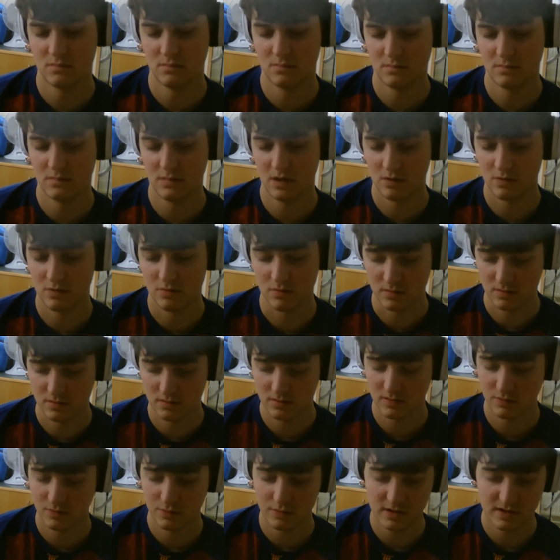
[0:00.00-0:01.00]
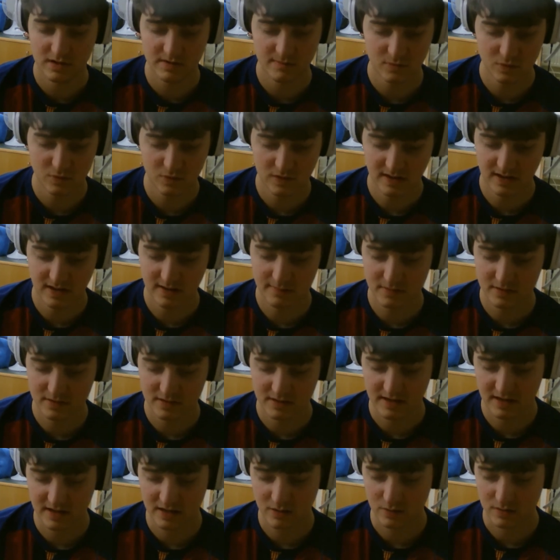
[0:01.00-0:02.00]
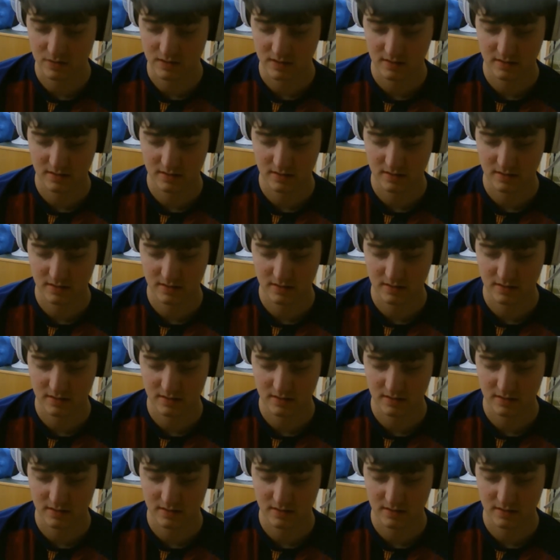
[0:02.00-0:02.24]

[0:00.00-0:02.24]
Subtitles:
Oh, what's the difference between capital and equity?